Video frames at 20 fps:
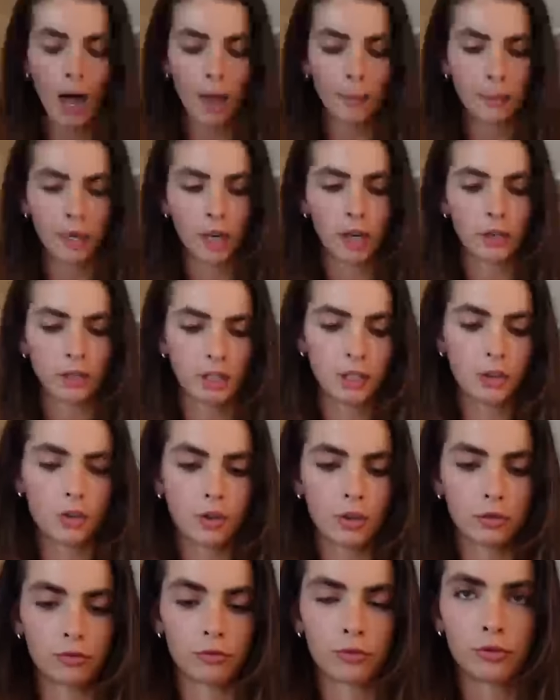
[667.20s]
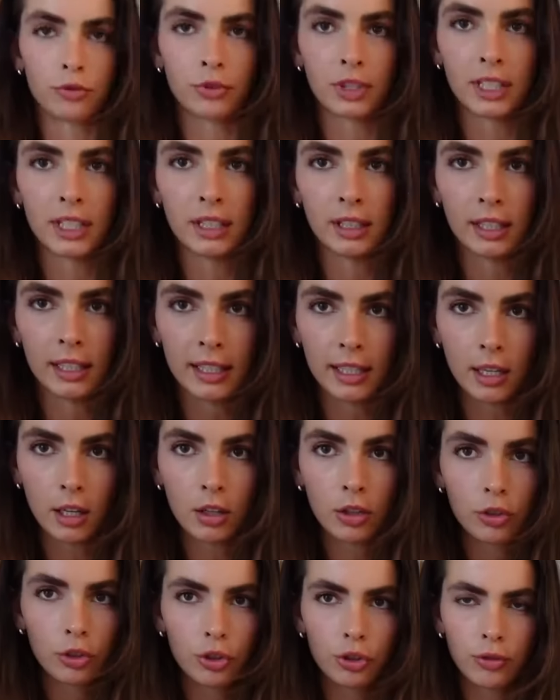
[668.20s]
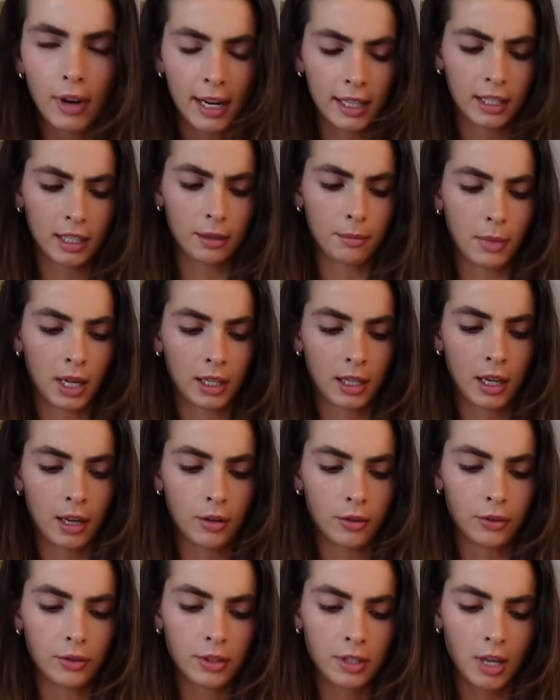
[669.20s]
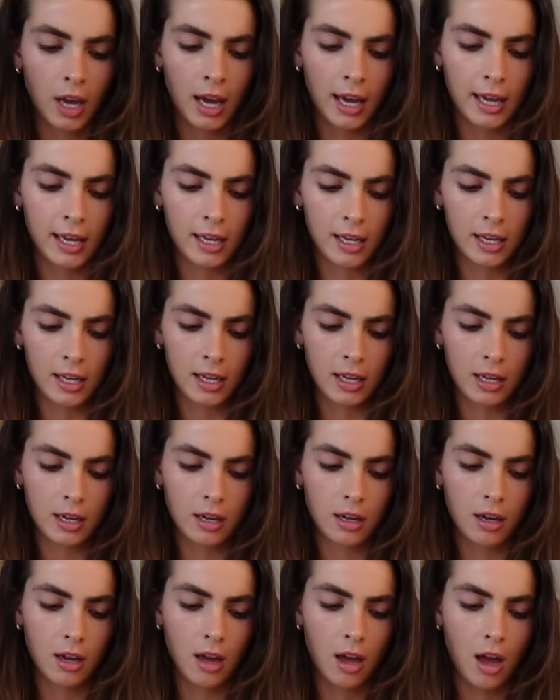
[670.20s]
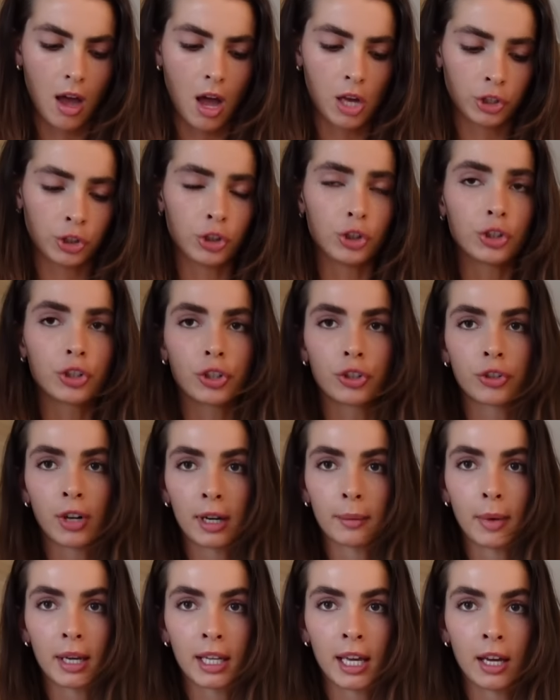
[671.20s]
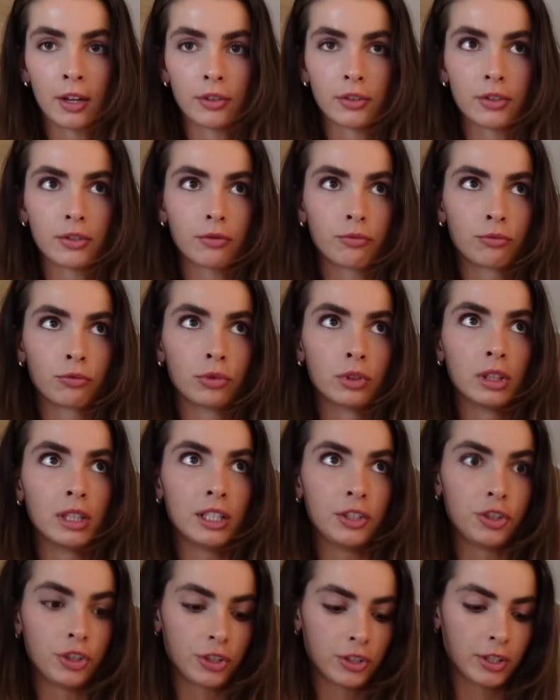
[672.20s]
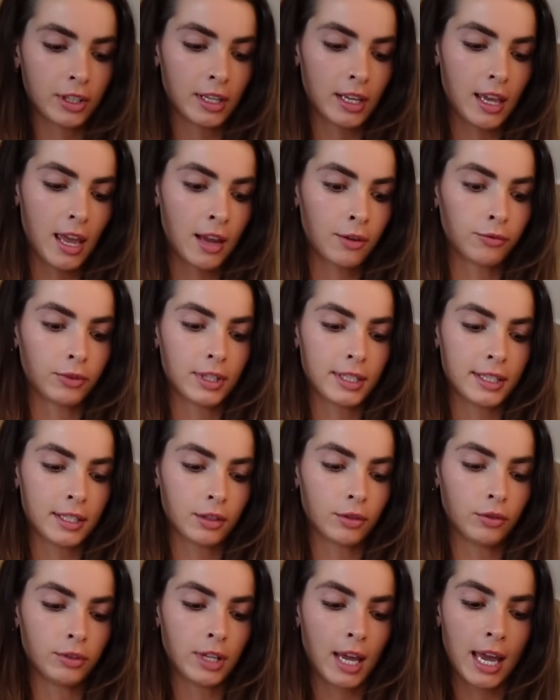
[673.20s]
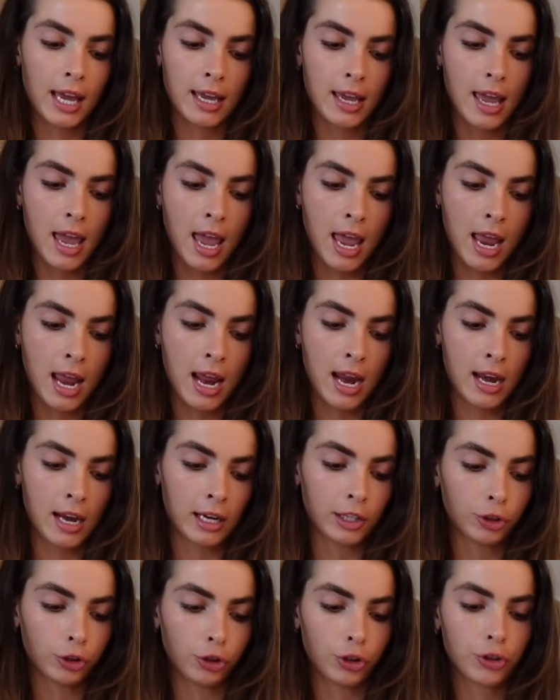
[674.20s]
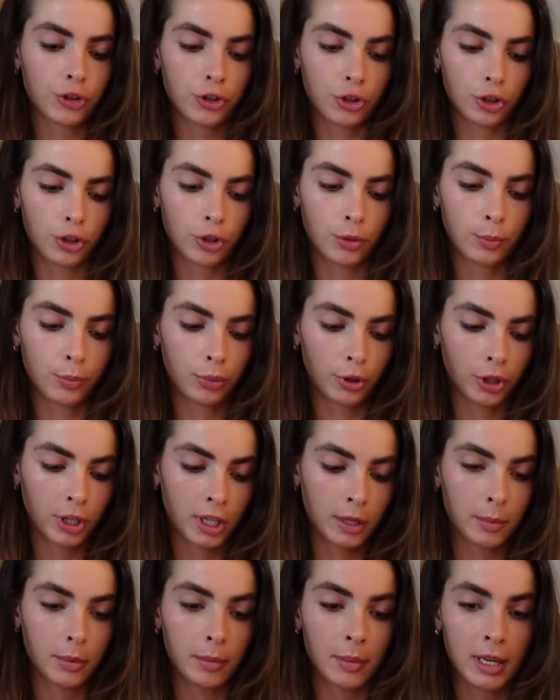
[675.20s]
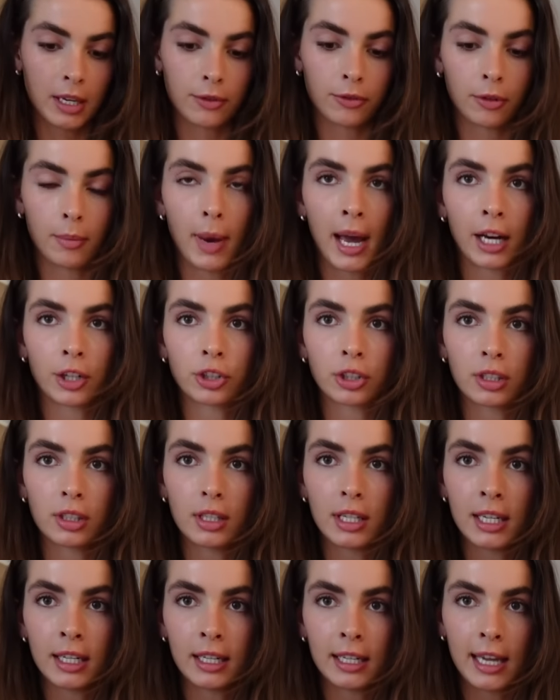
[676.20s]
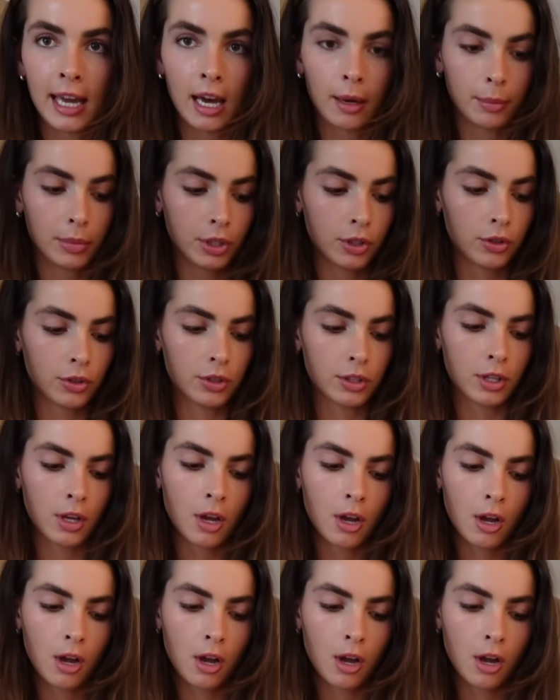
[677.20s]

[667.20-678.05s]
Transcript: I'm currently not really tracking my calories. I used to track my calories religiously every single day, and it used to prohibit me from actually eating out because